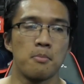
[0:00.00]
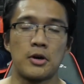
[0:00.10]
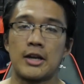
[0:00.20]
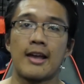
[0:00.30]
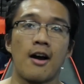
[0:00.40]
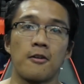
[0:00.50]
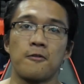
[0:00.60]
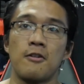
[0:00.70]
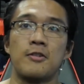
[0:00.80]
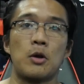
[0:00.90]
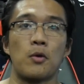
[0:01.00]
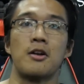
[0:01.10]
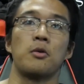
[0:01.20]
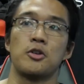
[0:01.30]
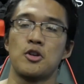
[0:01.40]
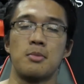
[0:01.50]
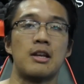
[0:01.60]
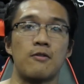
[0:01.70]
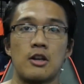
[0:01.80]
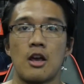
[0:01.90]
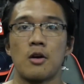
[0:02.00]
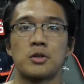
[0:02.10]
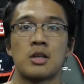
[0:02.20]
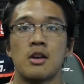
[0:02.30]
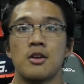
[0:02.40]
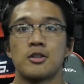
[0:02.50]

putting out fifty-one or two minute videos.